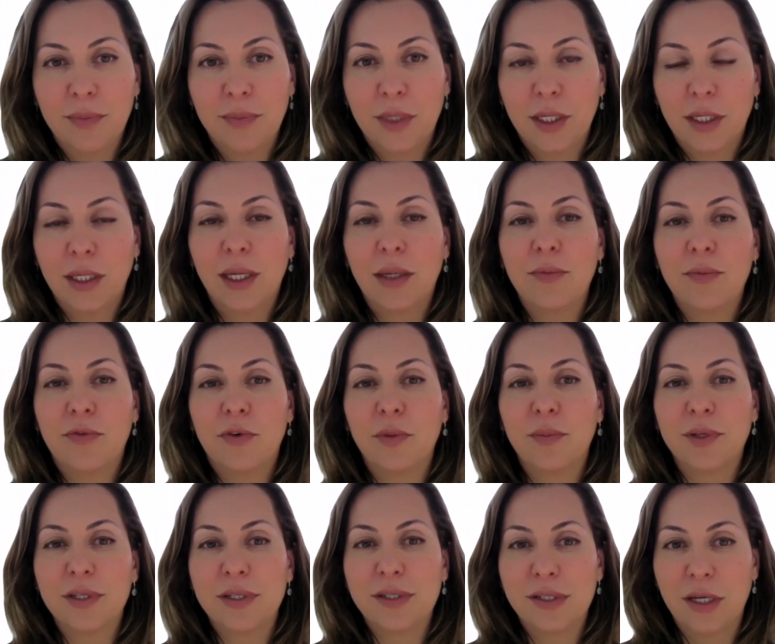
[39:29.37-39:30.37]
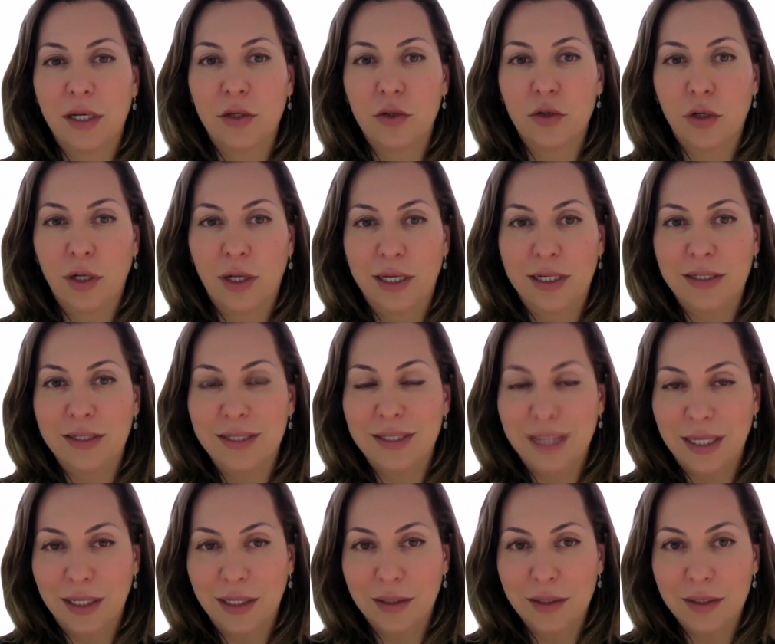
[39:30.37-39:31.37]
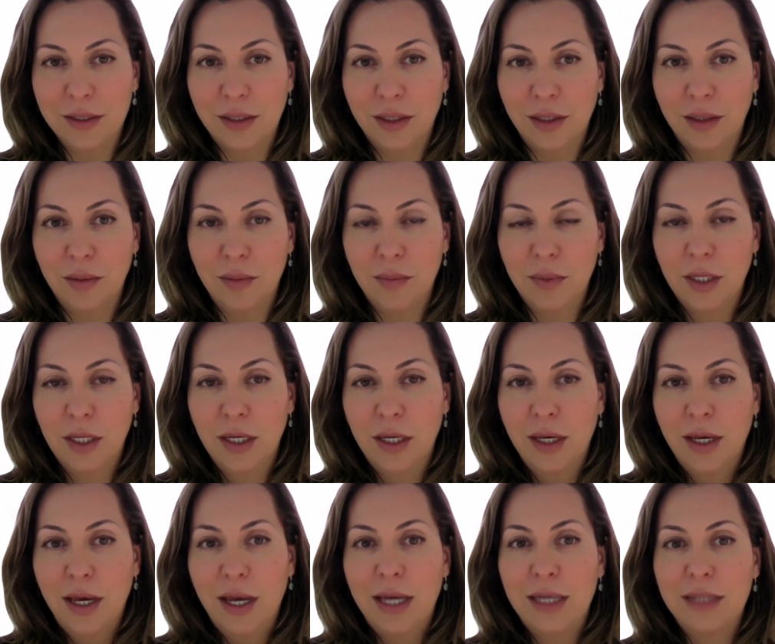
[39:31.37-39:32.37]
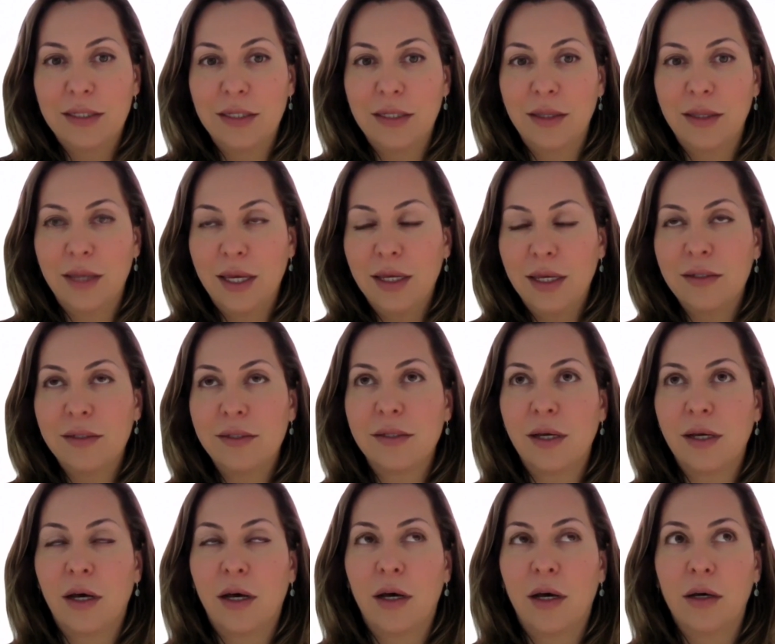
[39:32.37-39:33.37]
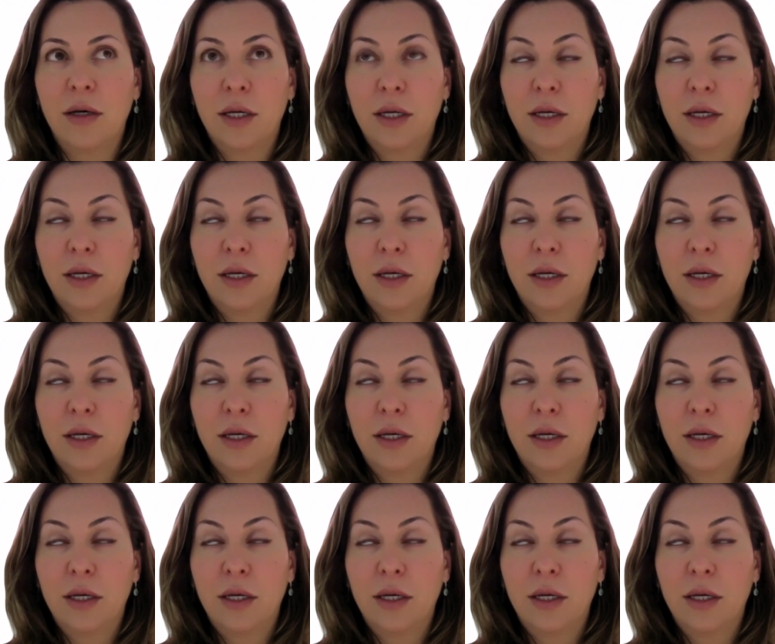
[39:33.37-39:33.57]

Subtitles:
they came from the centralized data team. as in they saw